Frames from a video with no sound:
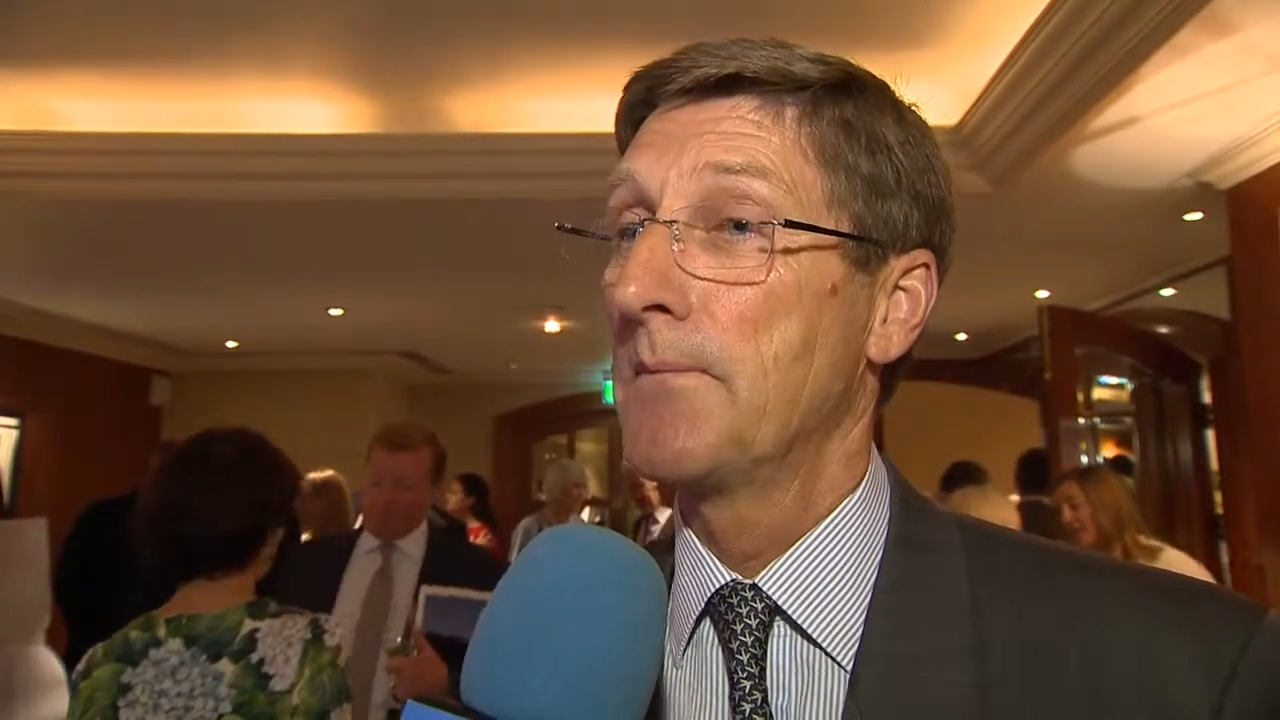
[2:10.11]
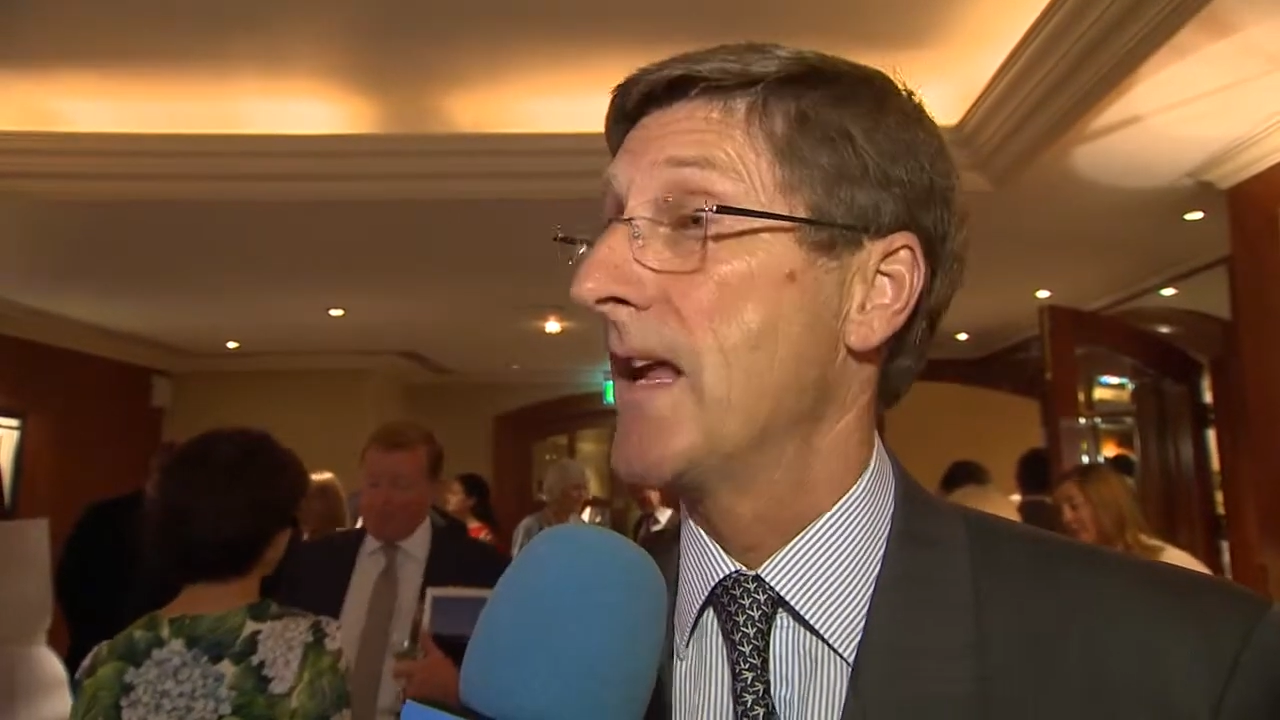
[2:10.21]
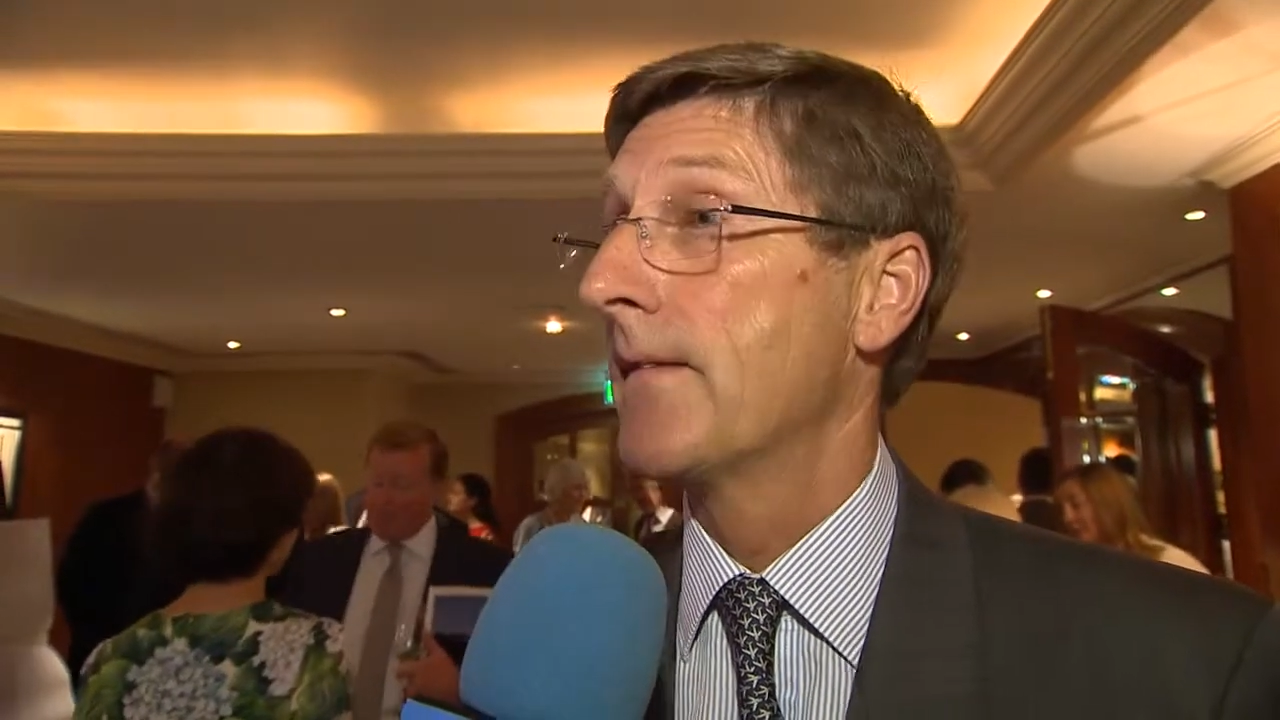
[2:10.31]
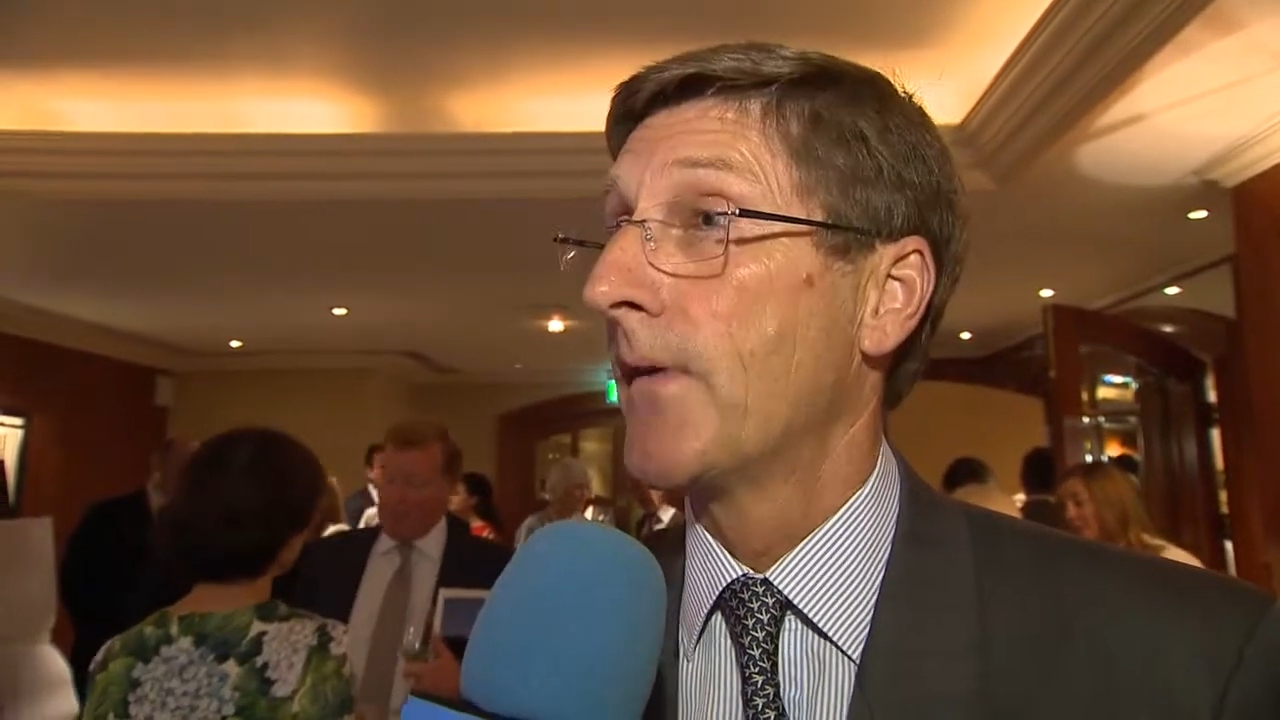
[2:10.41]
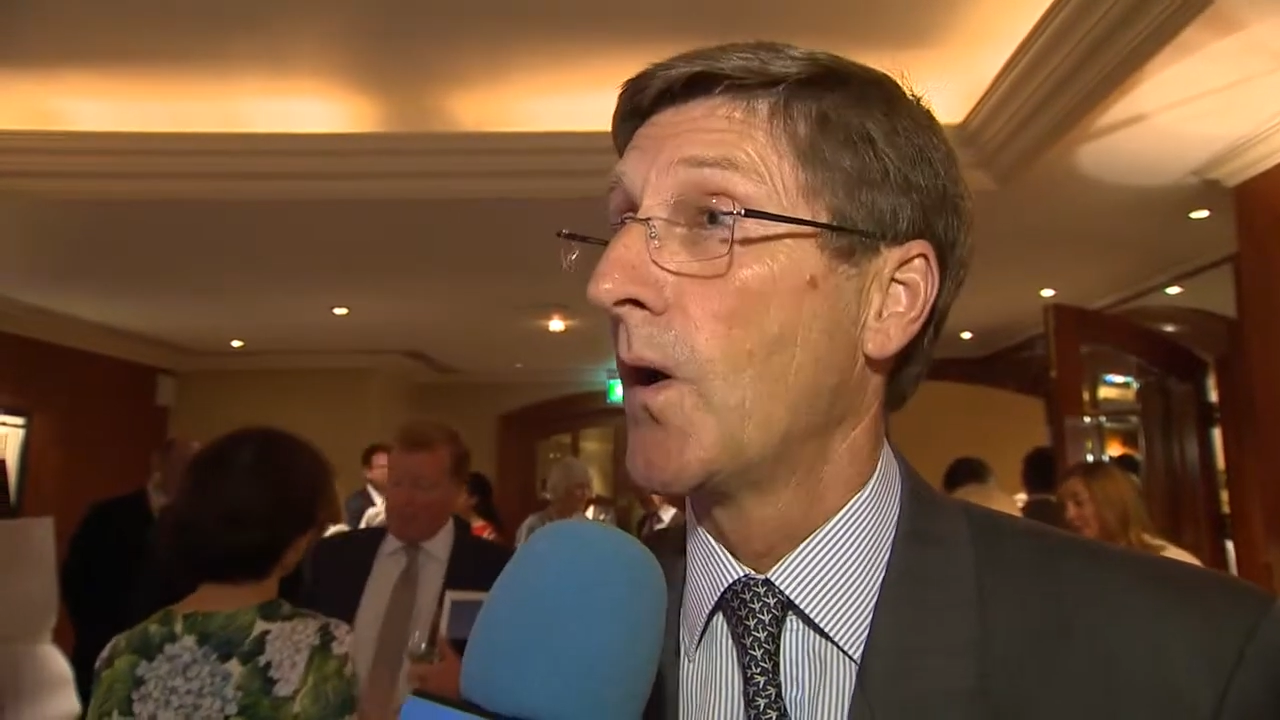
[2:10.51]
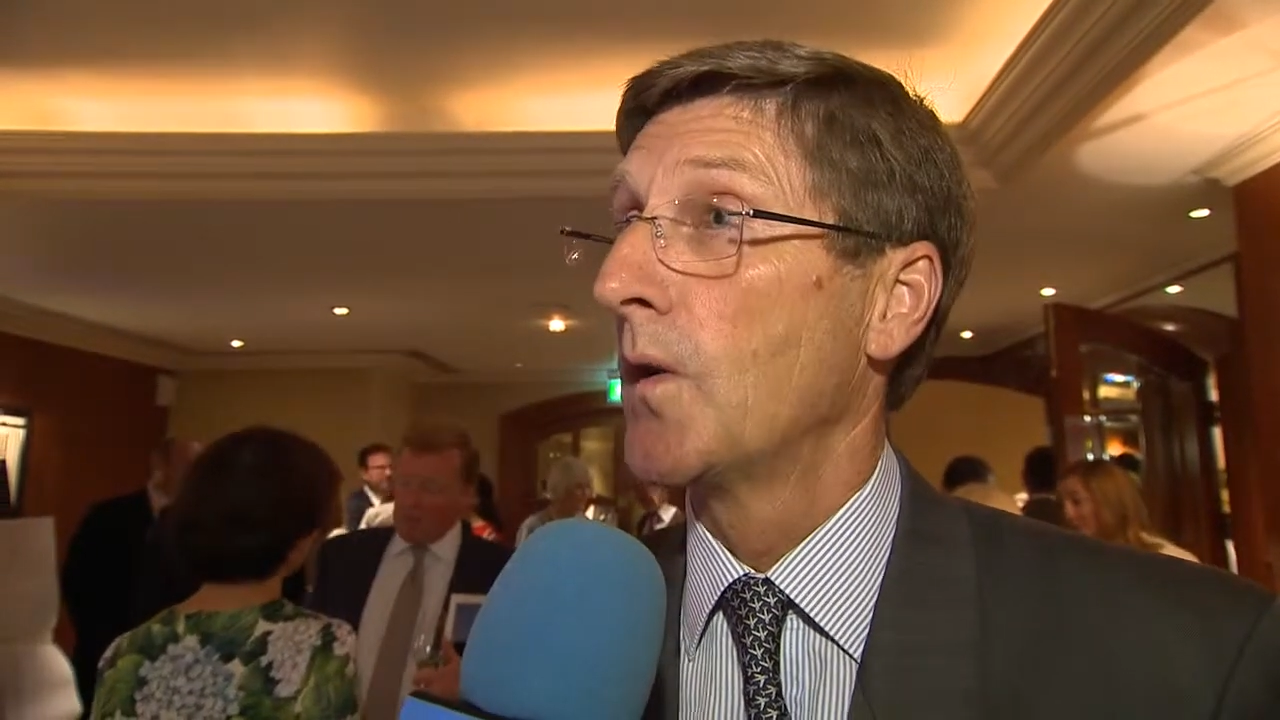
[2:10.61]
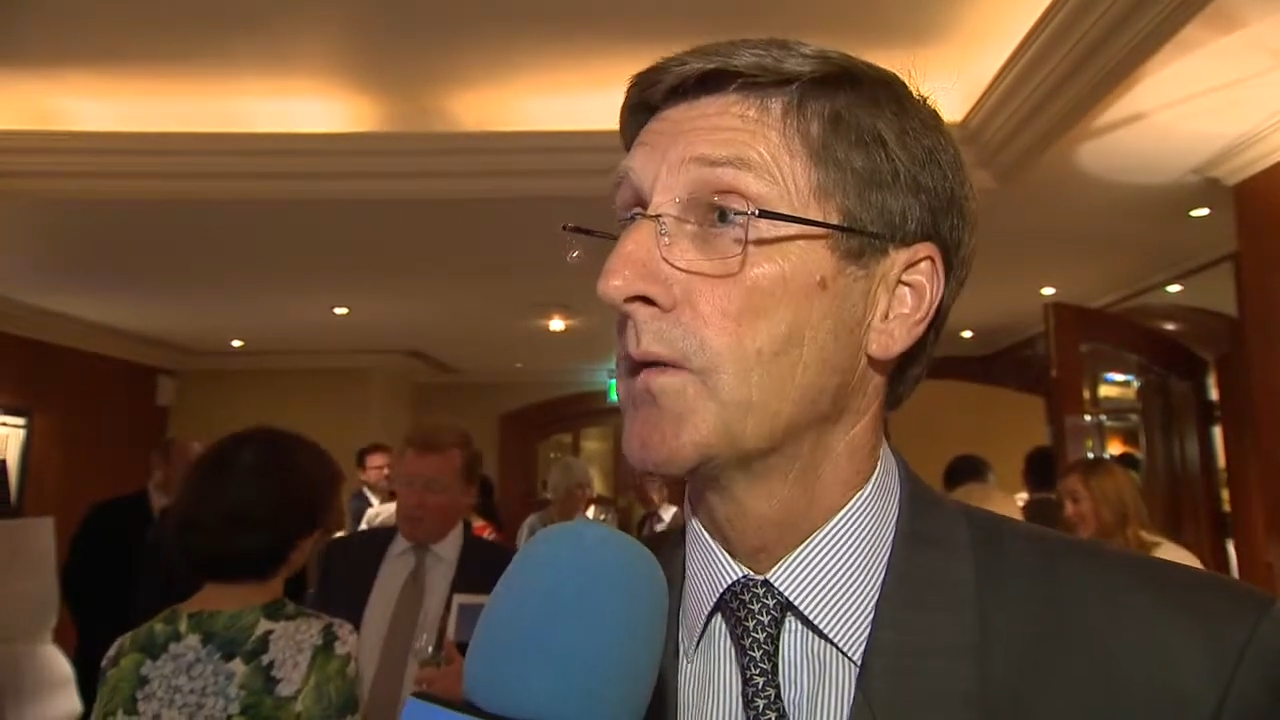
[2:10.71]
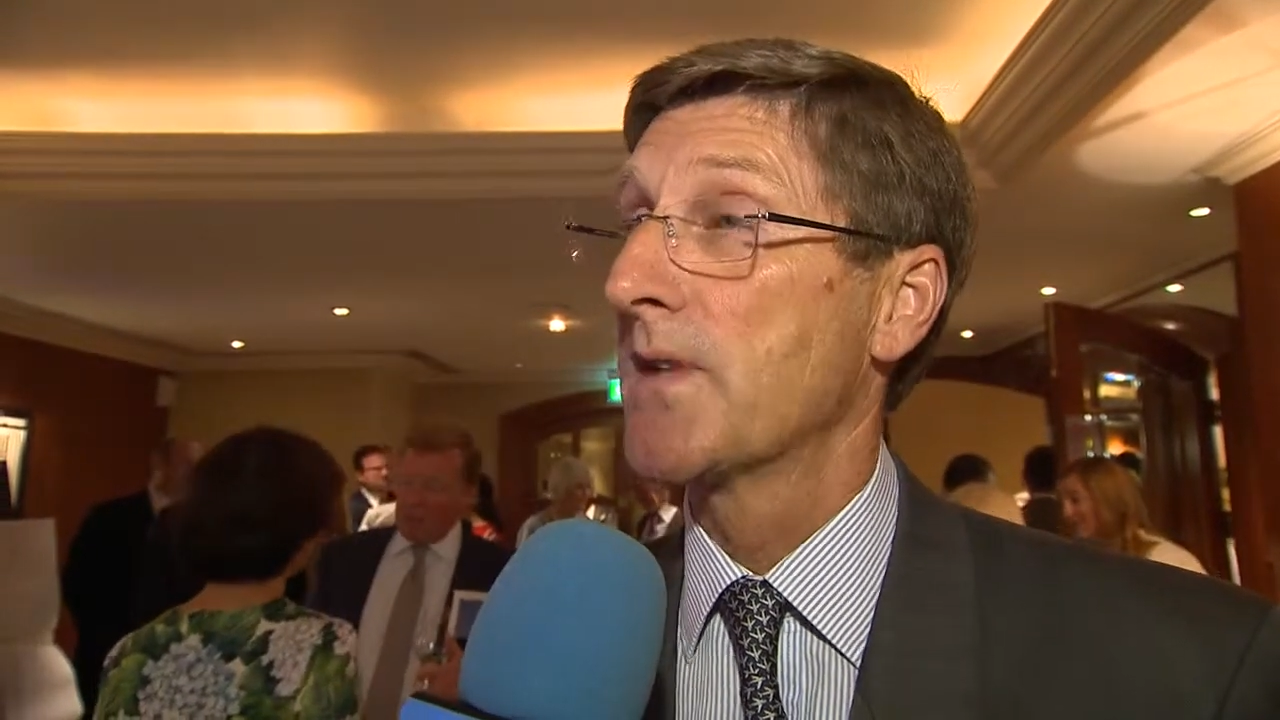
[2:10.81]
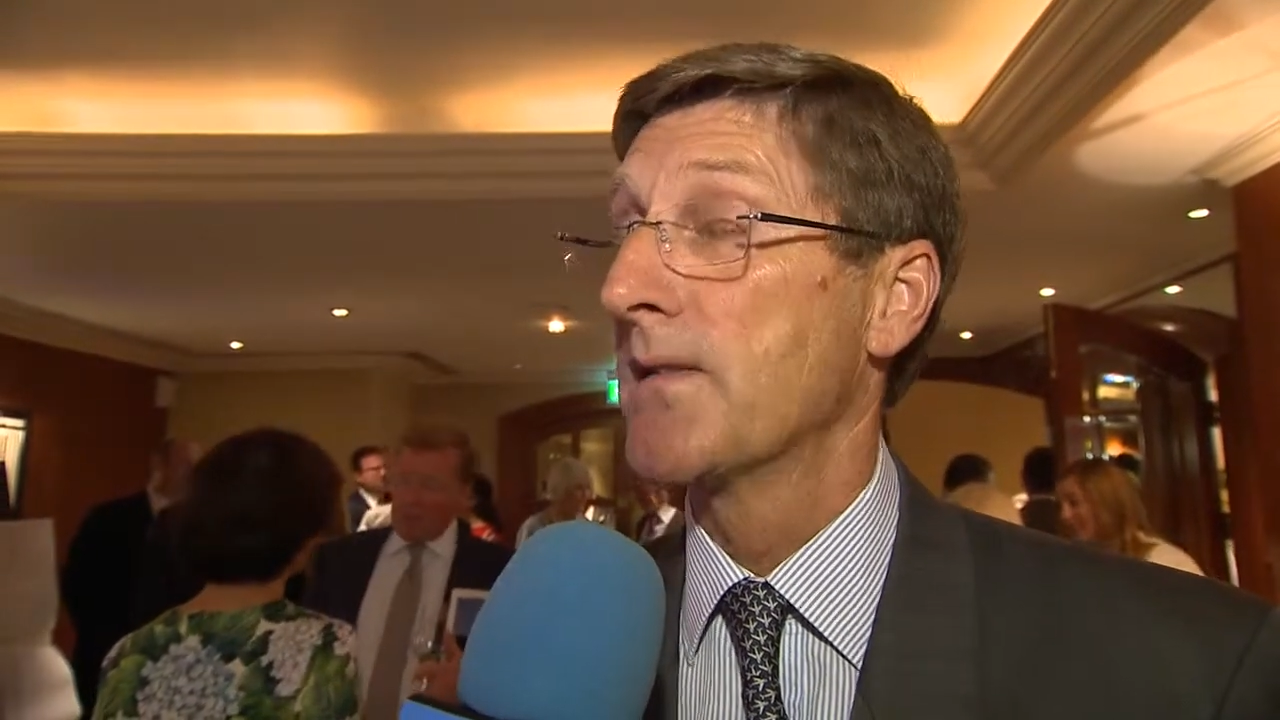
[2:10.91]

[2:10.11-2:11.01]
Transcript: be involved,